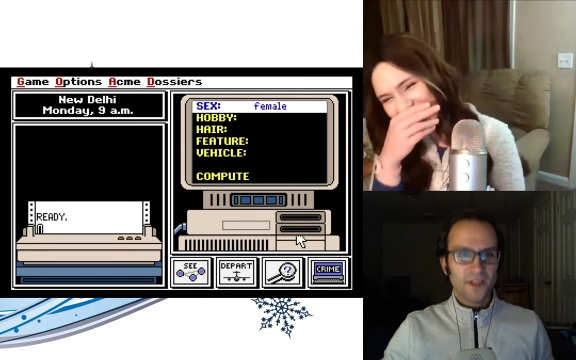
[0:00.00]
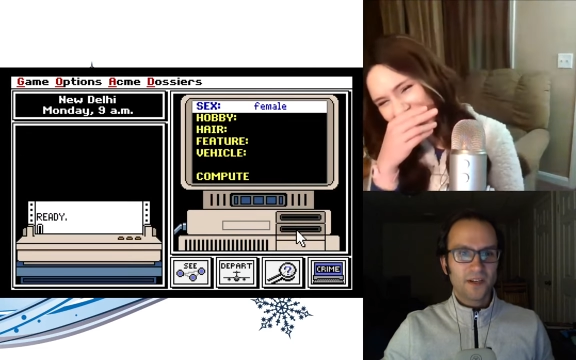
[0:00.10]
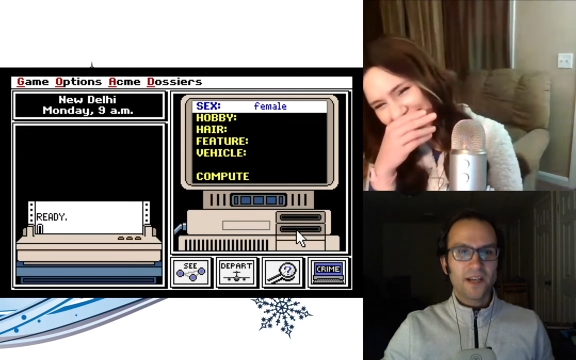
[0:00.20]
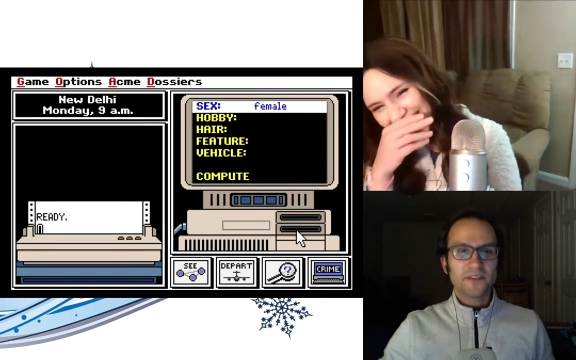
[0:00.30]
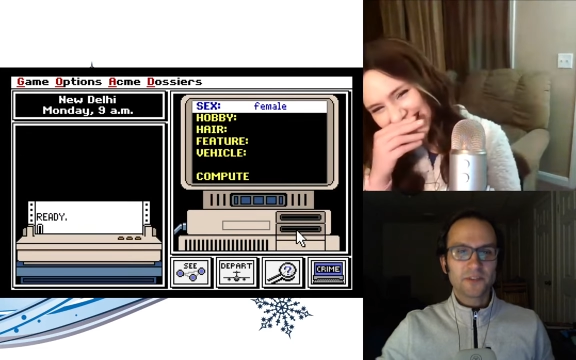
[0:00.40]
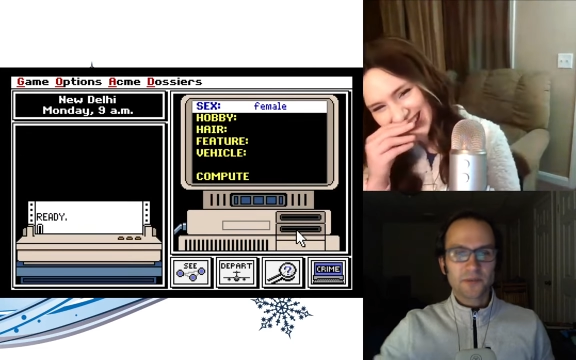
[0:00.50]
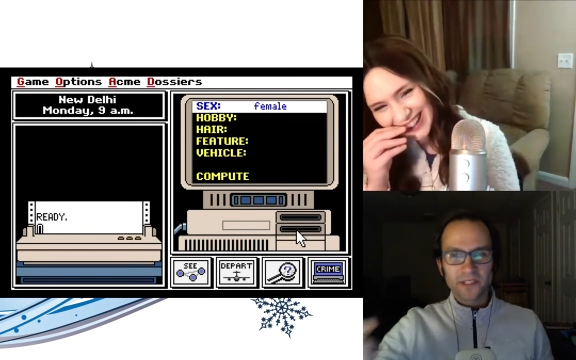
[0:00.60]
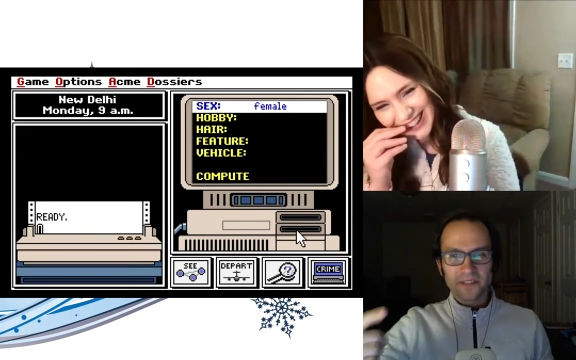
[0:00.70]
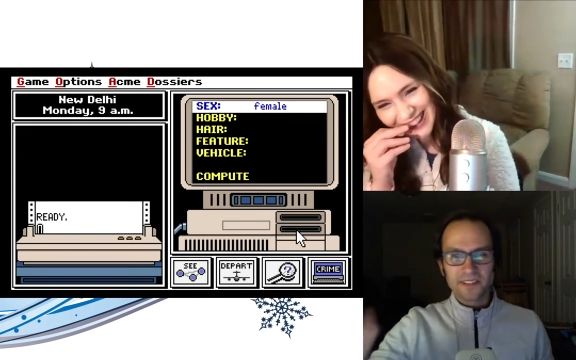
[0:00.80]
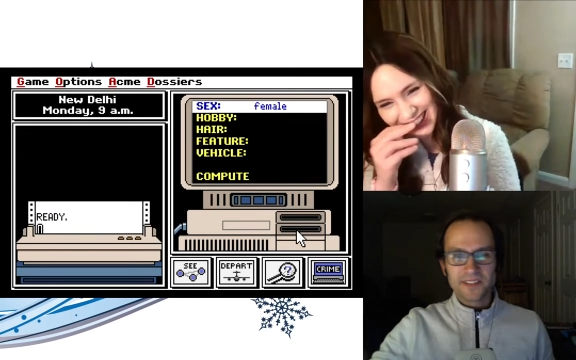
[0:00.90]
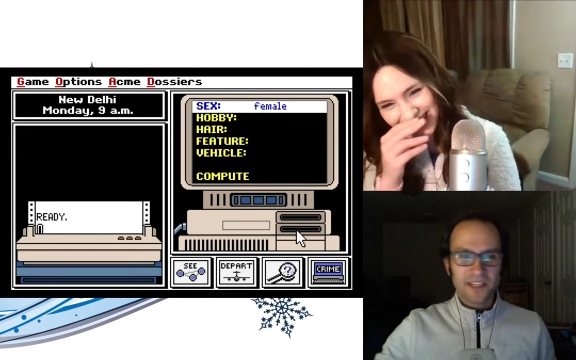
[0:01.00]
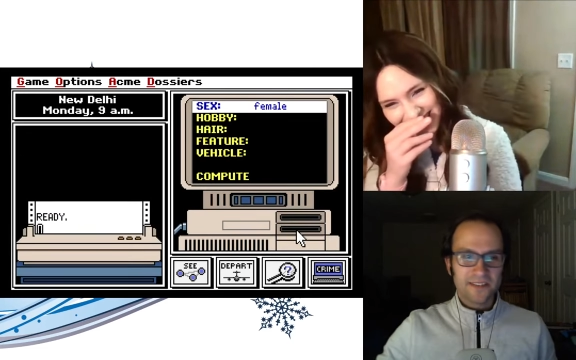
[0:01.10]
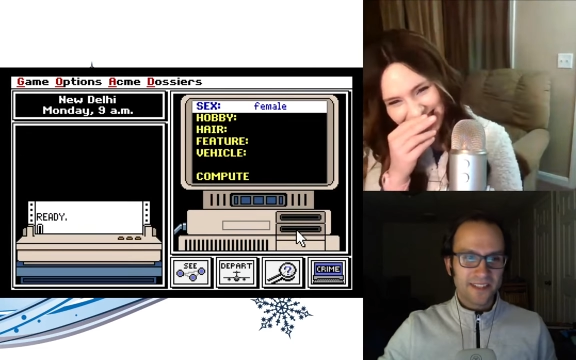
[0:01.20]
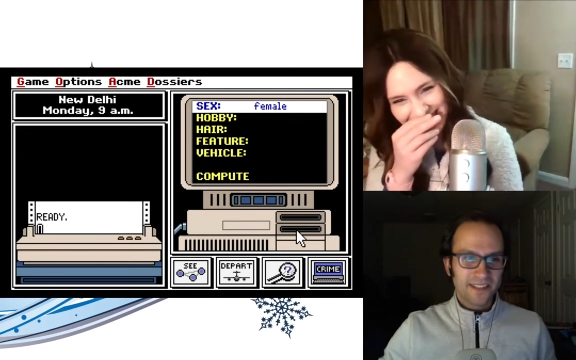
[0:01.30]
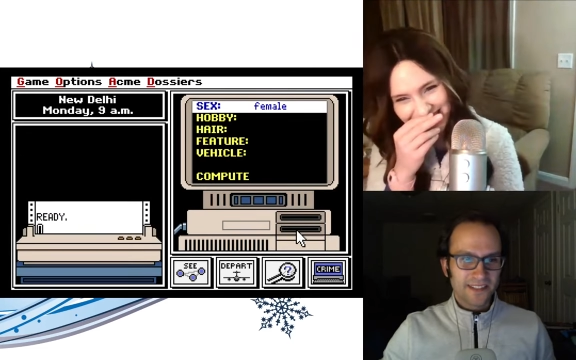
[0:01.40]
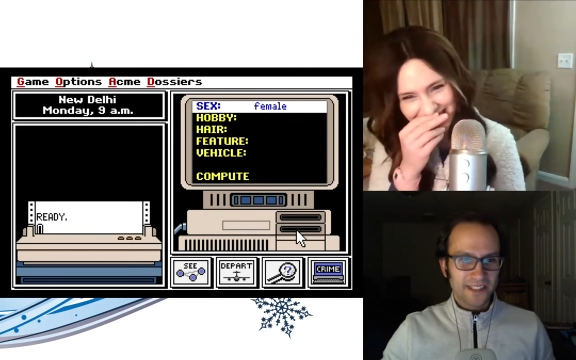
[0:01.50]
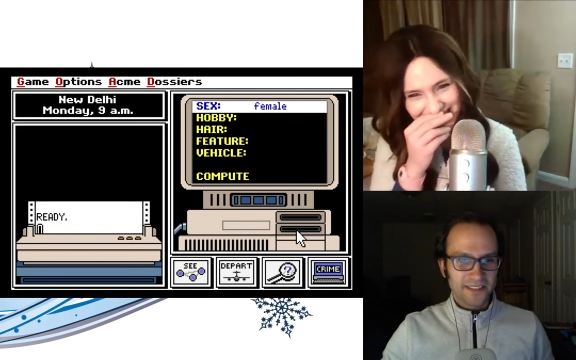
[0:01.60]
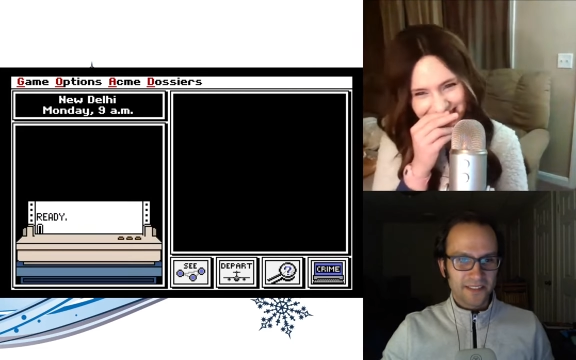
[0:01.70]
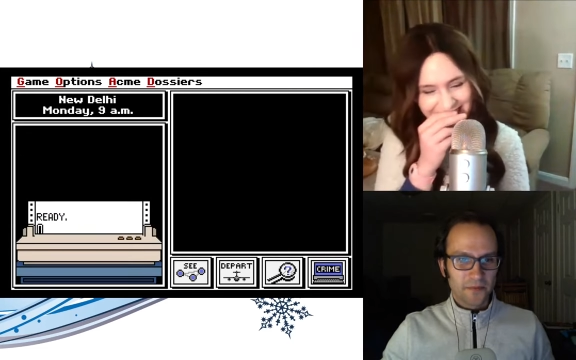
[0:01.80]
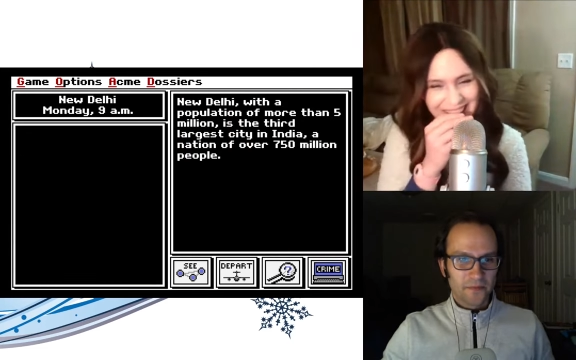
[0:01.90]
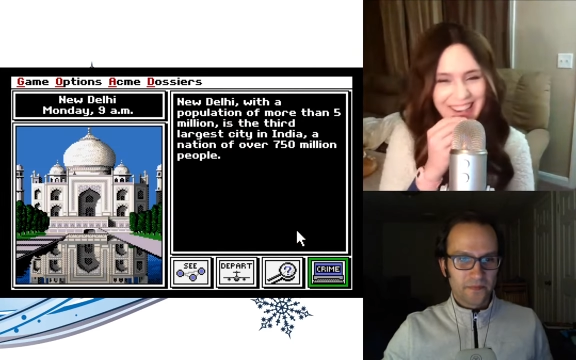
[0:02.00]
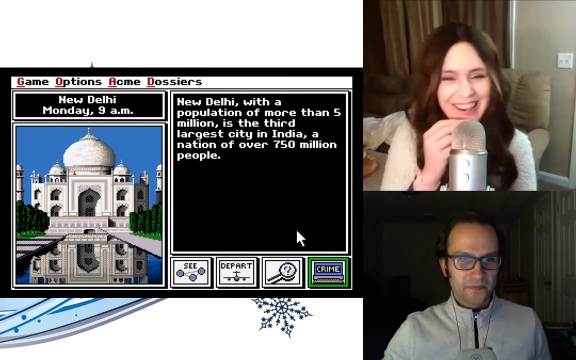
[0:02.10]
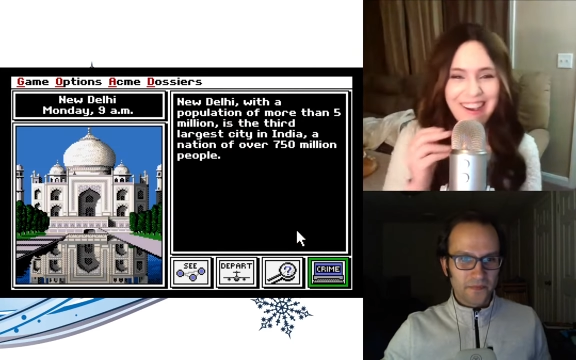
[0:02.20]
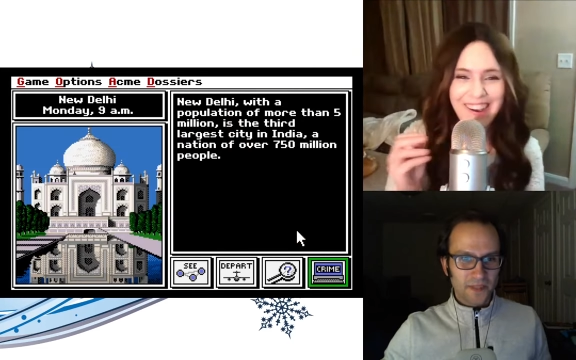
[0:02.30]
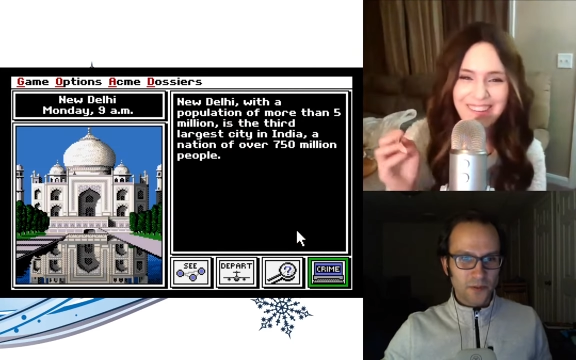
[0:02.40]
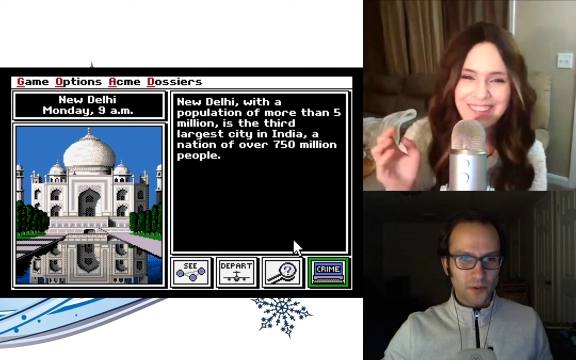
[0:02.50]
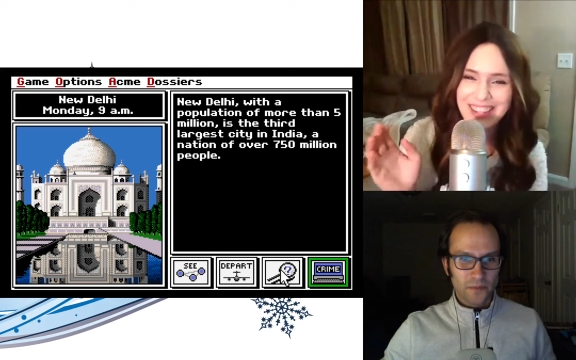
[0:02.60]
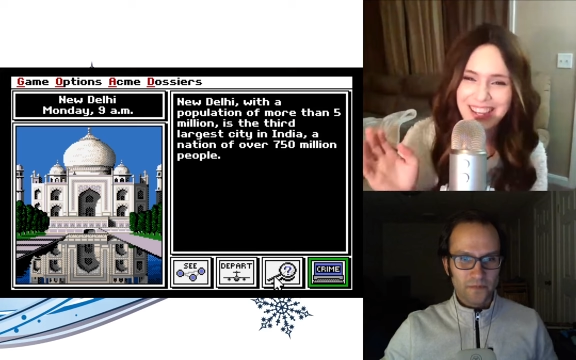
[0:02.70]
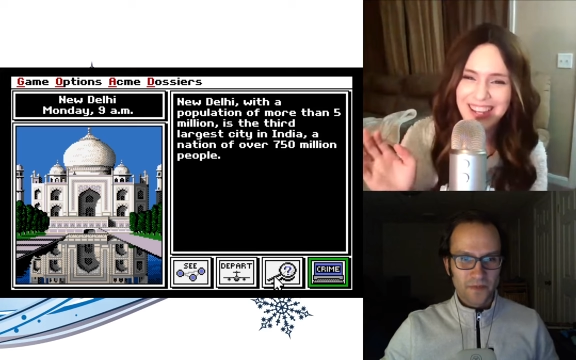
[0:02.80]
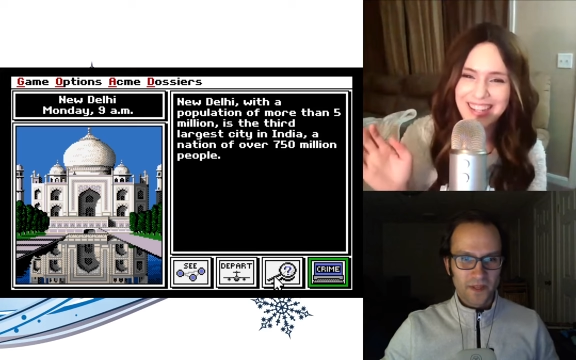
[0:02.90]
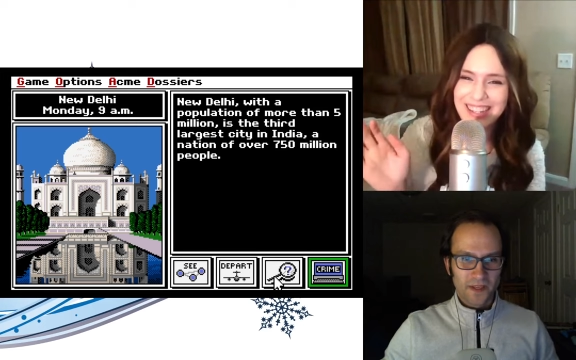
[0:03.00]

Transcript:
Speaker 1: no, I just want to give it saved it. It saved it. Okay.